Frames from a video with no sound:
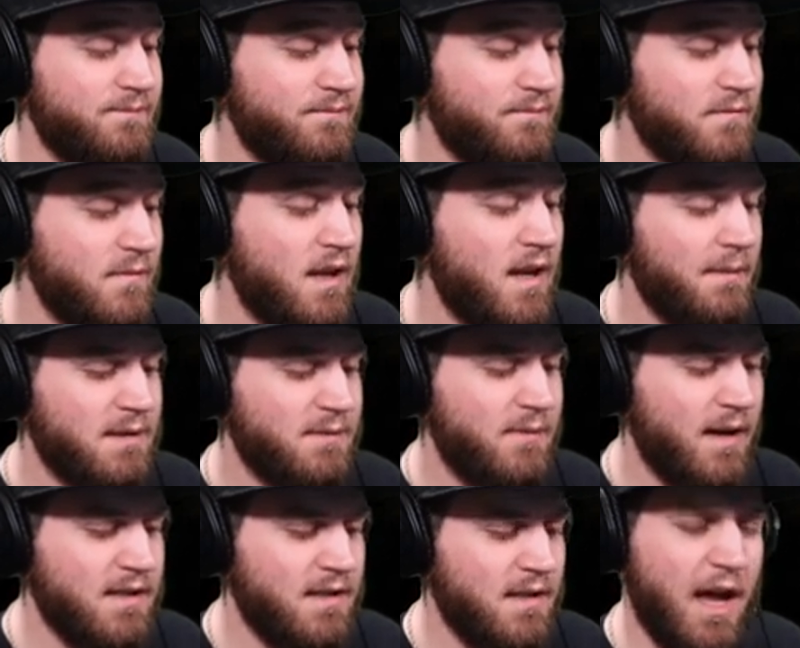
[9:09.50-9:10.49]
I'm
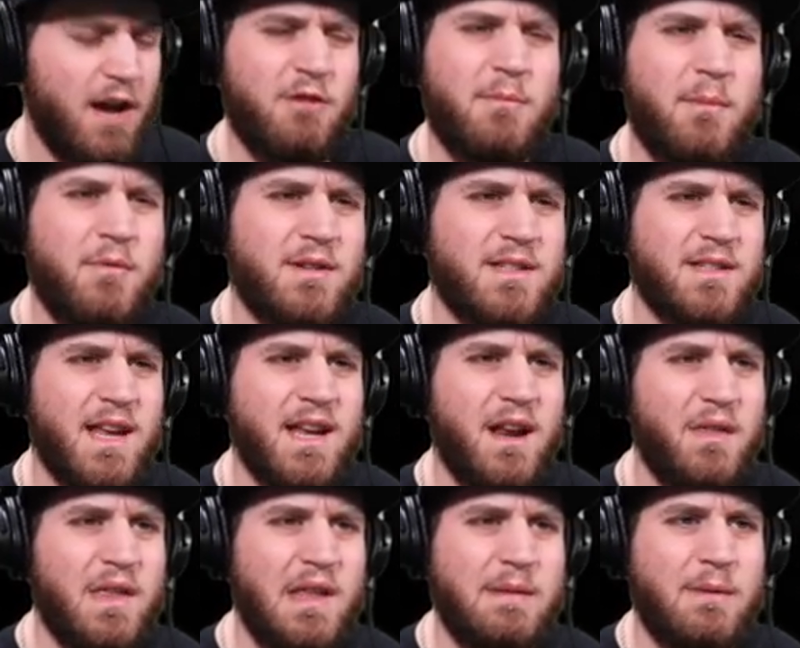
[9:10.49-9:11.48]
surprised... I don't remember it saying
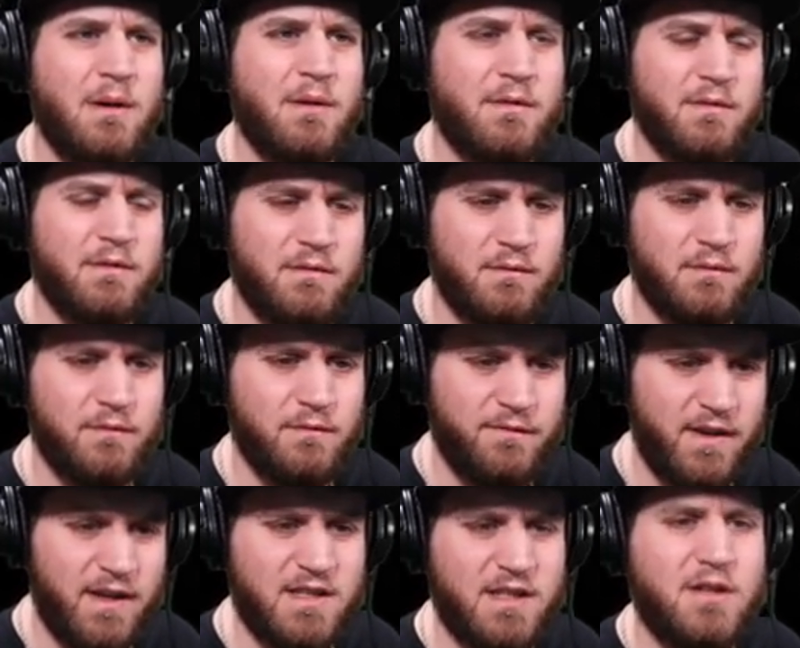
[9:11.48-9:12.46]
anything about
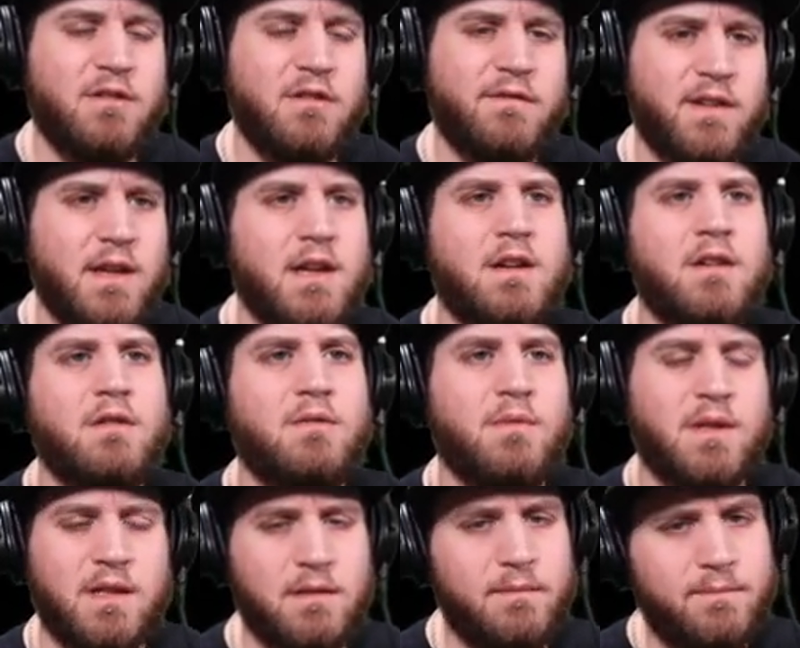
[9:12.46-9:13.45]
fixing your vehicle
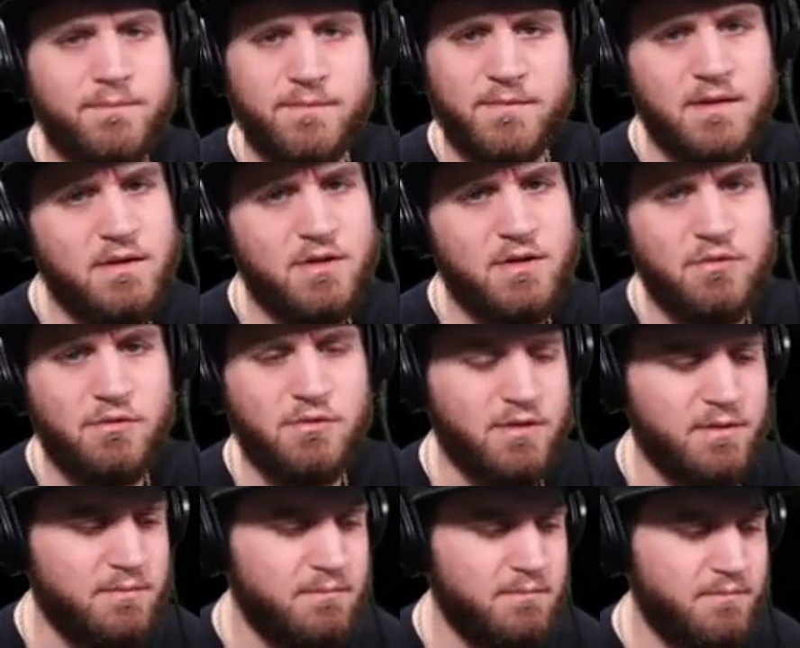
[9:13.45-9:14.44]
with the
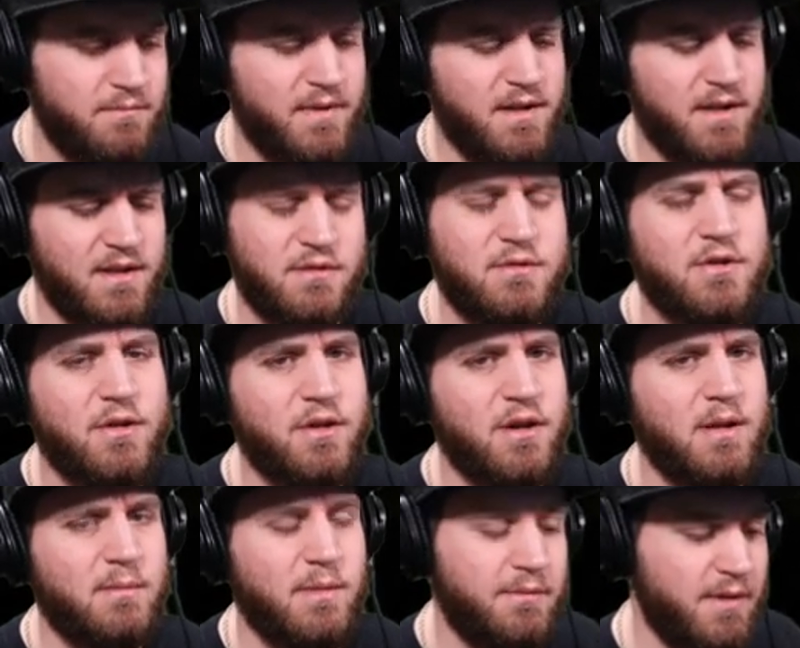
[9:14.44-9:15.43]
tools in the
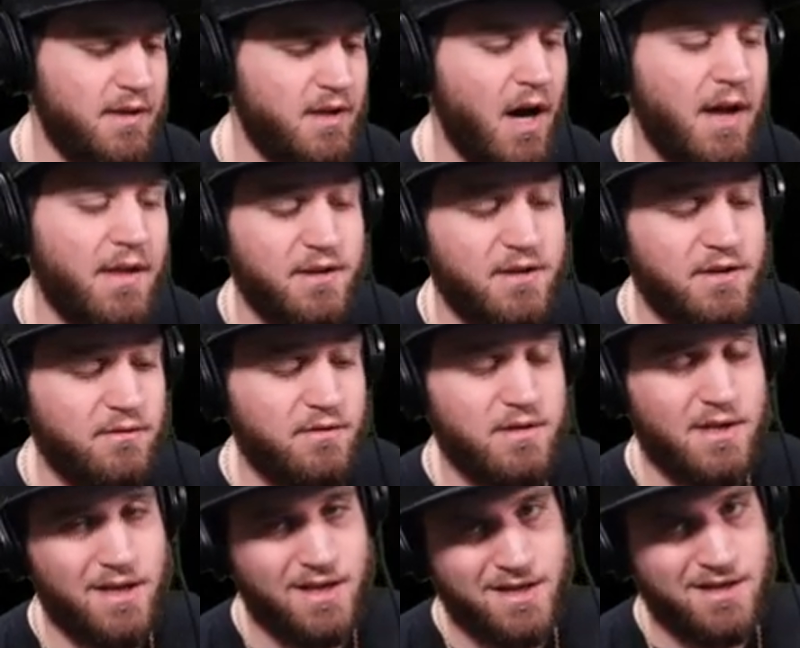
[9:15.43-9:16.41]
tutorial, but we got the
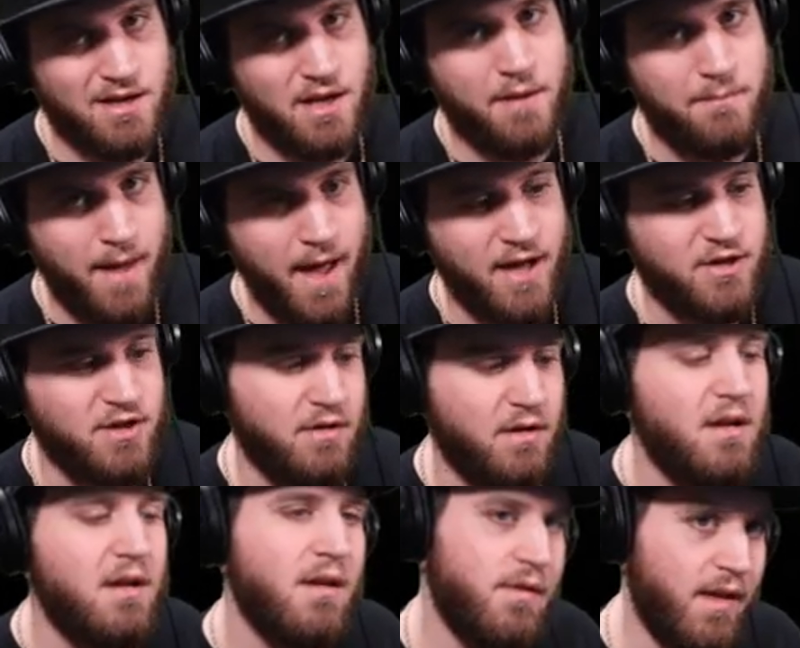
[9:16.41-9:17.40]
tools that I can
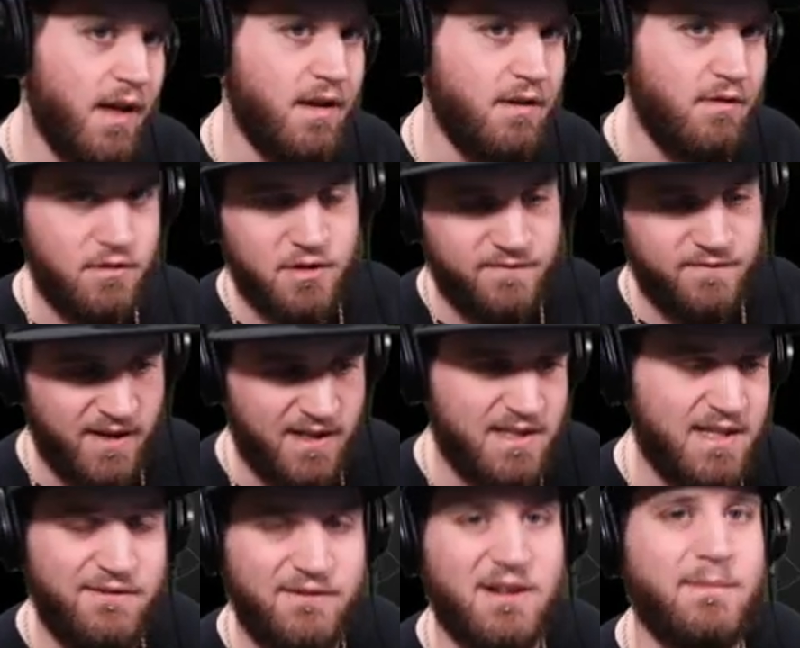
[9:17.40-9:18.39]
imagine that you just
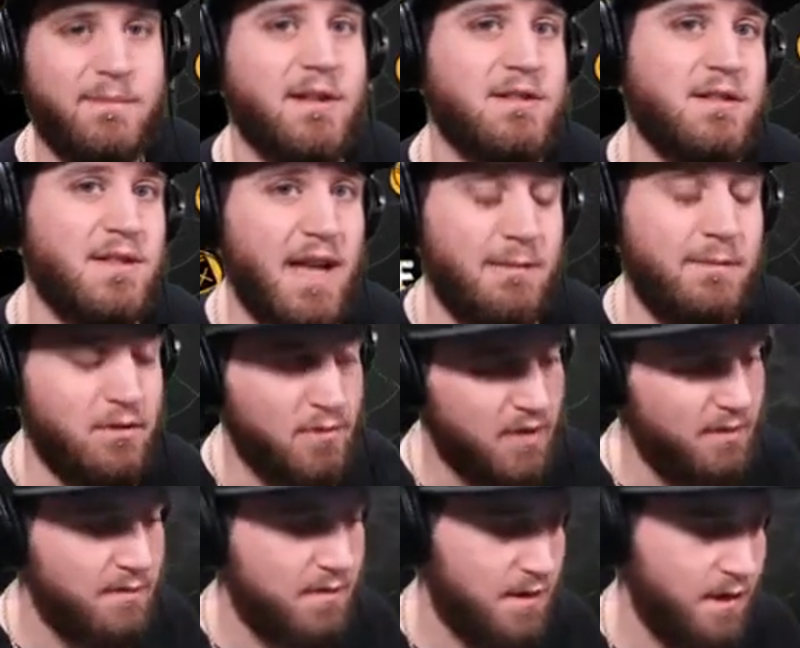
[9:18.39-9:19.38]
fix different amounts of damage with them,